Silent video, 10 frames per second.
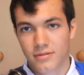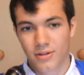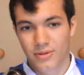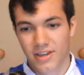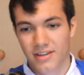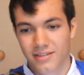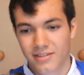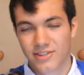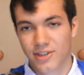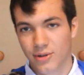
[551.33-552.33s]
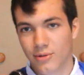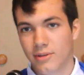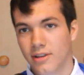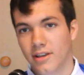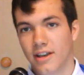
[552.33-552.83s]
Okay, so
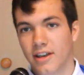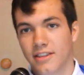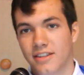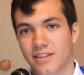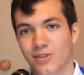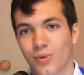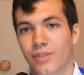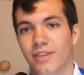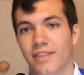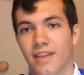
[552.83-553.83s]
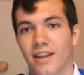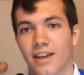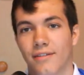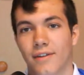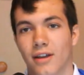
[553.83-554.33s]
this is one thing that
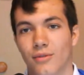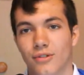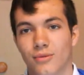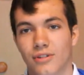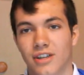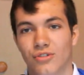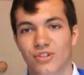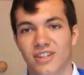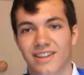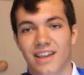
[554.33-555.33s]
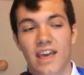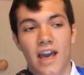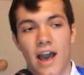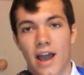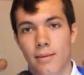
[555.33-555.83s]
I found was really interesting.
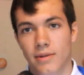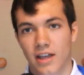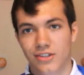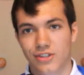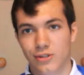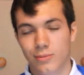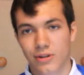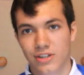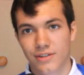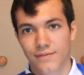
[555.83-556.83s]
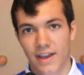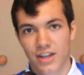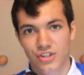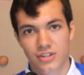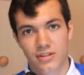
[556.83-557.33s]
I'm not super into
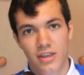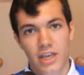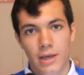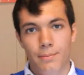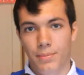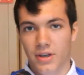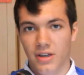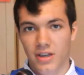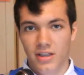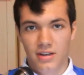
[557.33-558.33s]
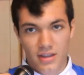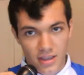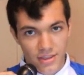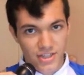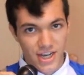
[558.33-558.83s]
fashion, but
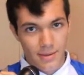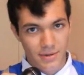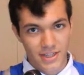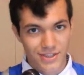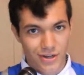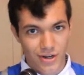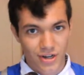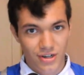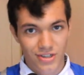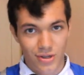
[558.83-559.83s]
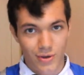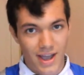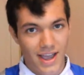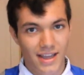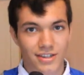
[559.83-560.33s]
the Japanese are, so
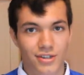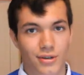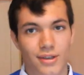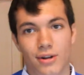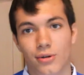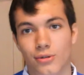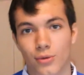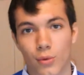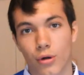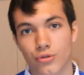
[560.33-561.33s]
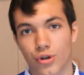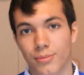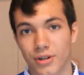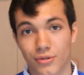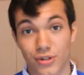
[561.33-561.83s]
I had to go get a whole new wardrobe
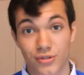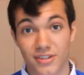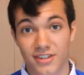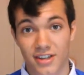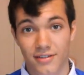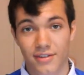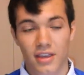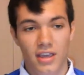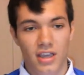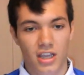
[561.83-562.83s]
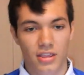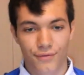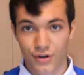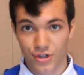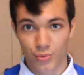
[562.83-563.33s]
and new shoes and stuff. In the
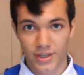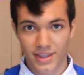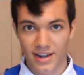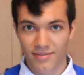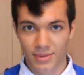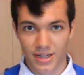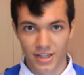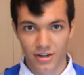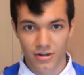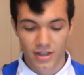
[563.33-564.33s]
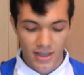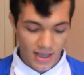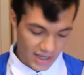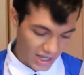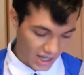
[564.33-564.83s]
first week that I've been here,
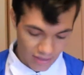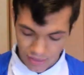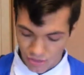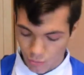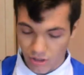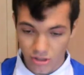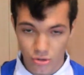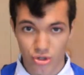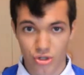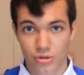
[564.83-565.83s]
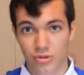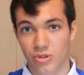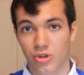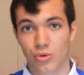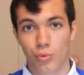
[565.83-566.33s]
I got 3 new shoes, a
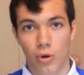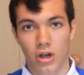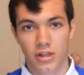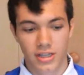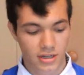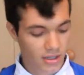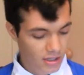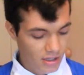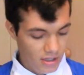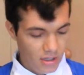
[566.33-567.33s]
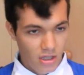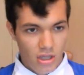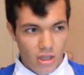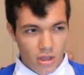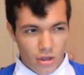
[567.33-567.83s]
new wallet,
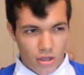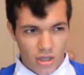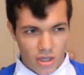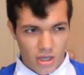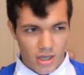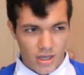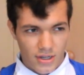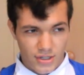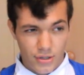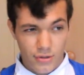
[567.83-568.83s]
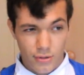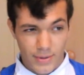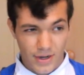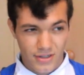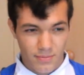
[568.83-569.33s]
2 new
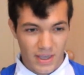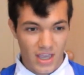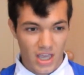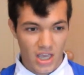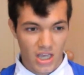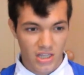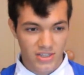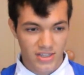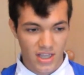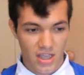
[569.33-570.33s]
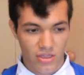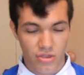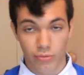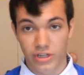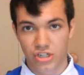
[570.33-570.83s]
pairs of pants, and
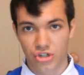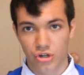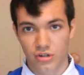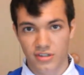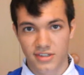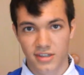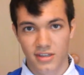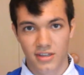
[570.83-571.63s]
3 shirts.